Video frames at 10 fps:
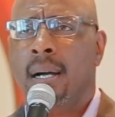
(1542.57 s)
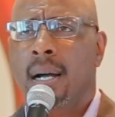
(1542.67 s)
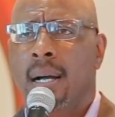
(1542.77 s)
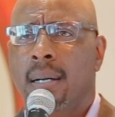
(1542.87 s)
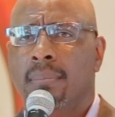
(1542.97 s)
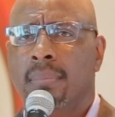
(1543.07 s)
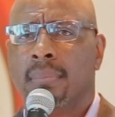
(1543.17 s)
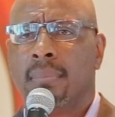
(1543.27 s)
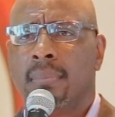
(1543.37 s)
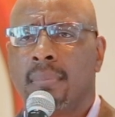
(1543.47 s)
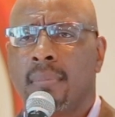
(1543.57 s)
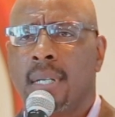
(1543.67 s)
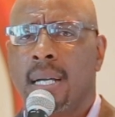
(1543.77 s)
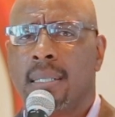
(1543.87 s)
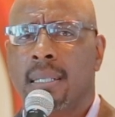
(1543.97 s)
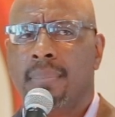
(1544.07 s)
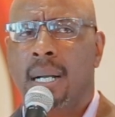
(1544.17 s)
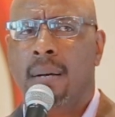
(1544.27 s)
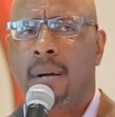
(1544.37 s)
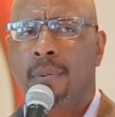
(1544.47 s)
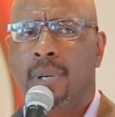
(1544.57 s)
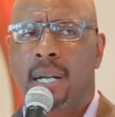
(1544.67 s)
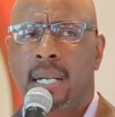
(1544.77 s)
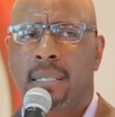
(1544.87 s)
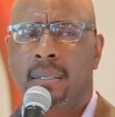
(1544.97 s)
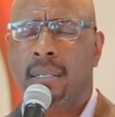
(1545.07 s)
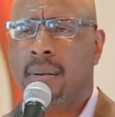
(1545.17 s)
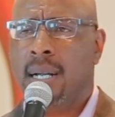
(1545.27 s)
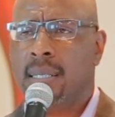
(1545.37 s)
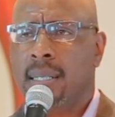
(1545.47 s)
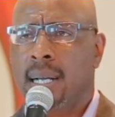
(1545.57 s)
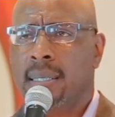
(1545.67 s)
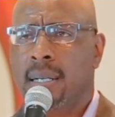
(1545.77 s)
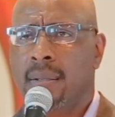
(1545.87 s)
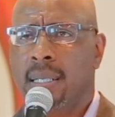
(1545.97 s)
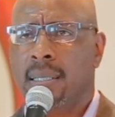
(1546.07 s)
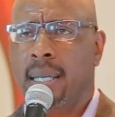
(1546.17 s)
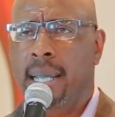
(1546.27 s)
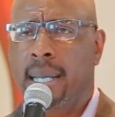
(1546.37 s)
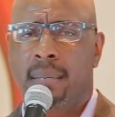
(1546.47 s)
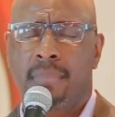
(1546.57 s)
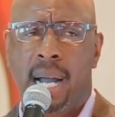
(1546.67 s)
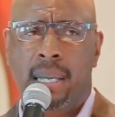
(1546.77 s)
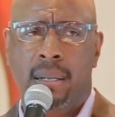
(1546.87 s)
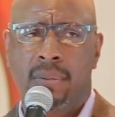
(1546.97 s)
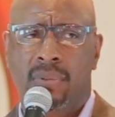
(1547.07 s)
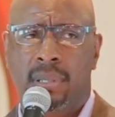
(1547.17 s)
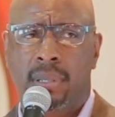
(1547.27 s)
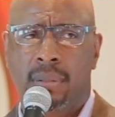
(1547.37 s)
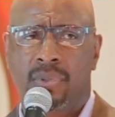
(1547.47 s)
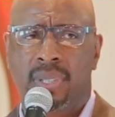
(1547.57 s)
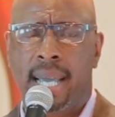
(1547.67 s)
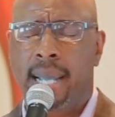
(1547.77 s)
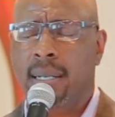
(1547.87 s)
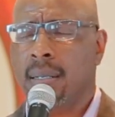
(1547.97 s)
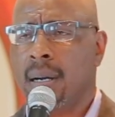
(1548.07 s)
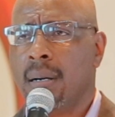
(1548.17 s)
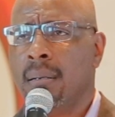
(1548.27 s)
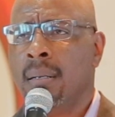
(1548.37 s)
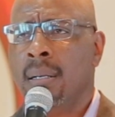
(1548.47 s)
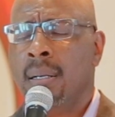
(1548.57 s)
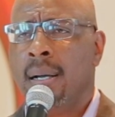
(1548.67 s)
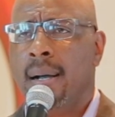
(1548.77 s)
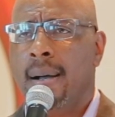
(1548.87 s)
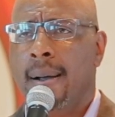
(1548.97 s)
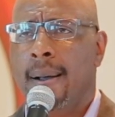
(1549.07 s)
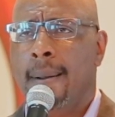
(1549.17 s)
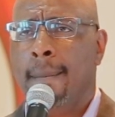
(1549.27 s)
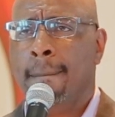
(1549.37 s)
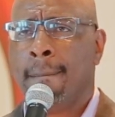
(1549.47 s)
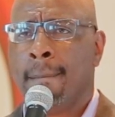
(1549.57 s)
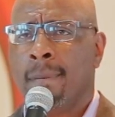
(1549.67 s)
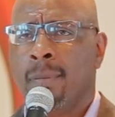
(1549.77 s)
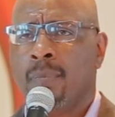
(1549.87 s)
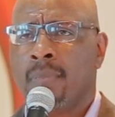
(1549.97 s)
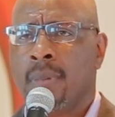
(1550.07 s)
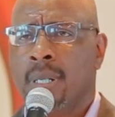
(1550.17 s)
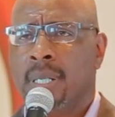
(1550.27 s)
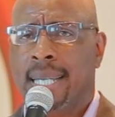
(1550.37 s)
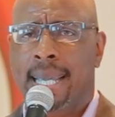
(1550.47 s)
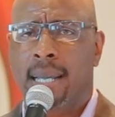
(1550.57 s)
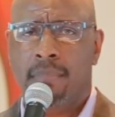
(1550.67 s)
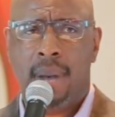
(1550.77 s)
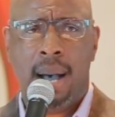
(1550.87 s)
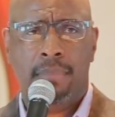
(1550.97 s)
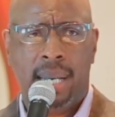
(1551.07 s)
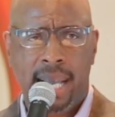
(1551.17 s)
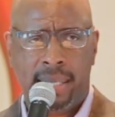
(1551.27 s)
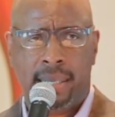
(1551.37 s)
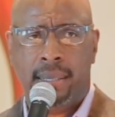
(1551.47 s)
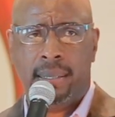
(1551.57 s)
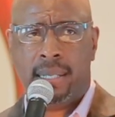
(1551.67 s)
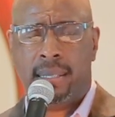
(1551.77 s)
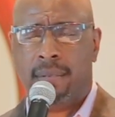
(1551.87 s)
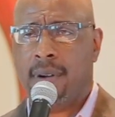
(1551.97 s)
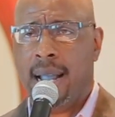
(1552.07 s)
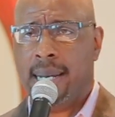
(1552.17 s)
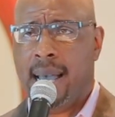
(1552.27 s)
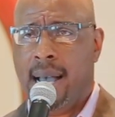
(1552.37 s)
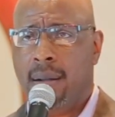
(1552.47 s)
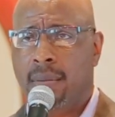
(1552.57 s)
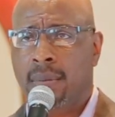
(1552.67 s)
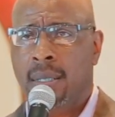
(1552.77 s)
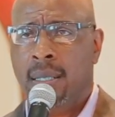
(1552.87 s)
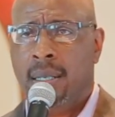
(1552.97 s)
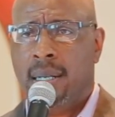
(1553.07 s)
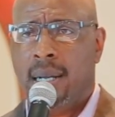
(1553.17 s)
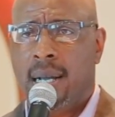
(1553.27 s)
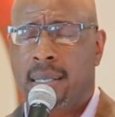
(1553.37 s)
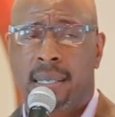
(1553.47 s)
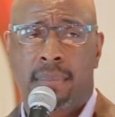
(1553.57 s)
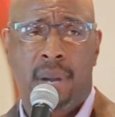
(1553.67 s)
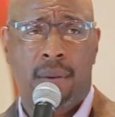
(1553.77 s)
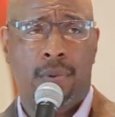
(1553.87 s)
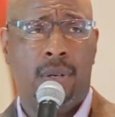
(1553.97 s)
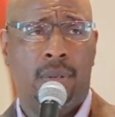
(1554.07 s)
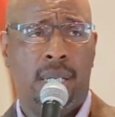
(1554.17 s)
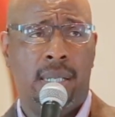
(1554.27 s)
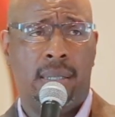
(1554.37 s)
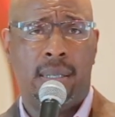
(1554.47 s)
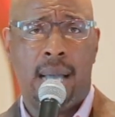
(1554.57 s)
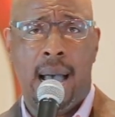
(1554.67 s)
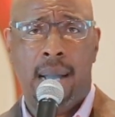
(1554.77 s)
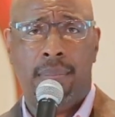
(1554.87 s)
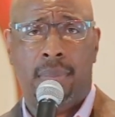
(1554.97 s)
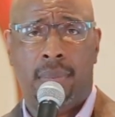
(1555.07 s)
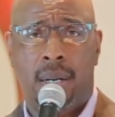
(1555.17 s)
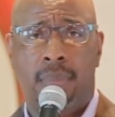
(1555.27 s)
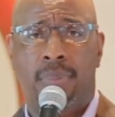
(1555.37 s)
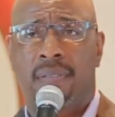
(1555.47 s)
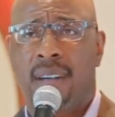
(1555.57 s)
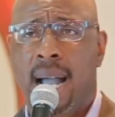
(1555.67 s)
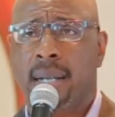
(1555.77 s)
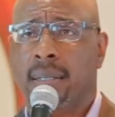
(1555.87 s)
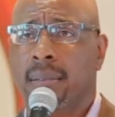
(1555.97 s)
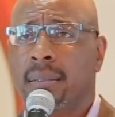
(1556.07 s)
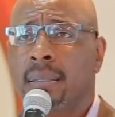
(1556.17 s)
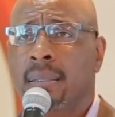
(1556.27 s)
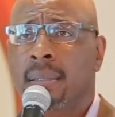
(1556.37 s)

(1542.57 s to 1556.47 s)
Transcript: Um, I said, but I, I want to let you know. And I said, I tell this to anybody who's, who's dating her um, to get my blessing. I said, right now, I said, my role is I'm her provider,